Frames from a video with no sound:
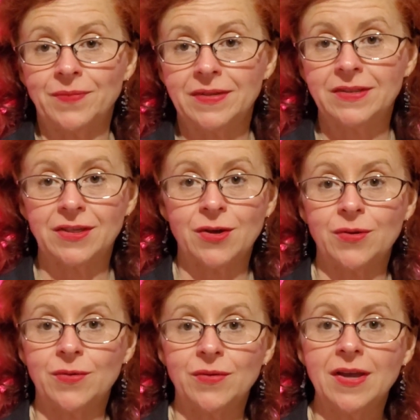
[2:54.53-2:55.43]

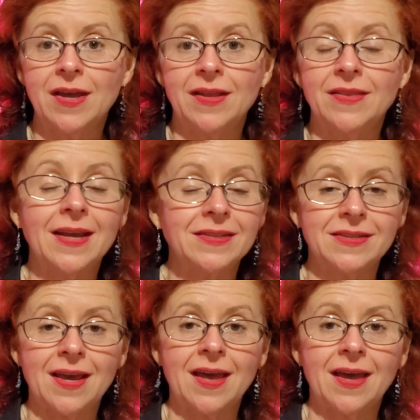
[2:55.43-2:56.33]
So the next
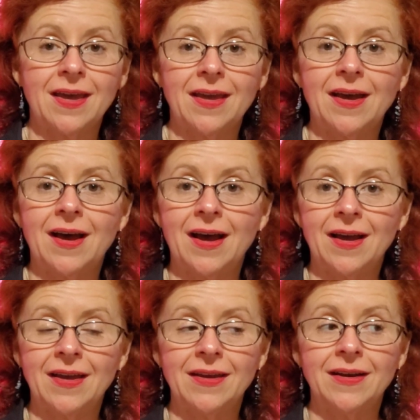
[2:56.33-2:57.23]
day
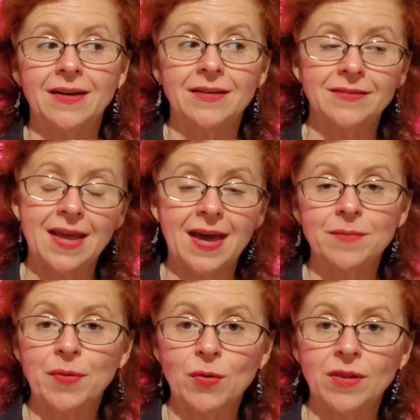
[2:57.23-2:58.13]
I had a
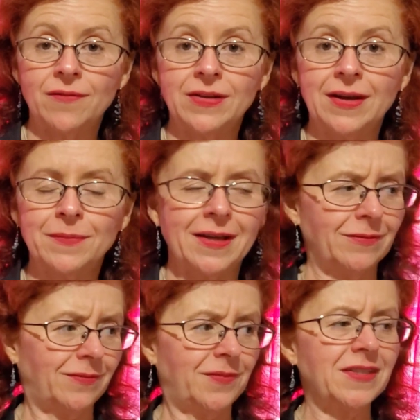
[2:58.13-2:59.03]
bowl of it, and I'm like,
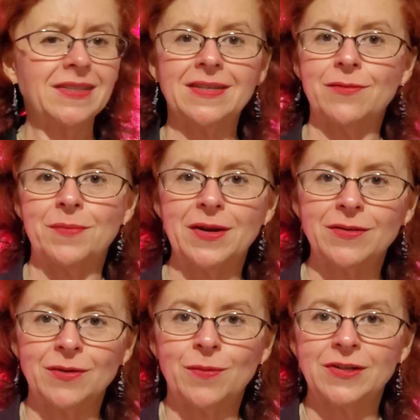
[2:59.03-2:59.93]
this is even better
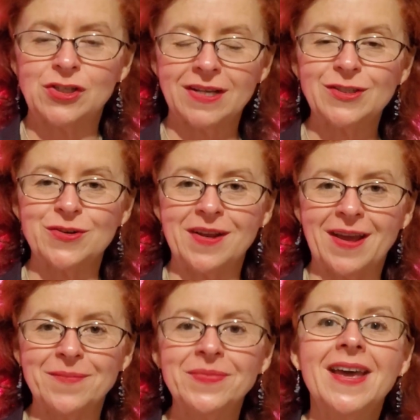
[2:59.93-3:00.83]
than it was yesterday.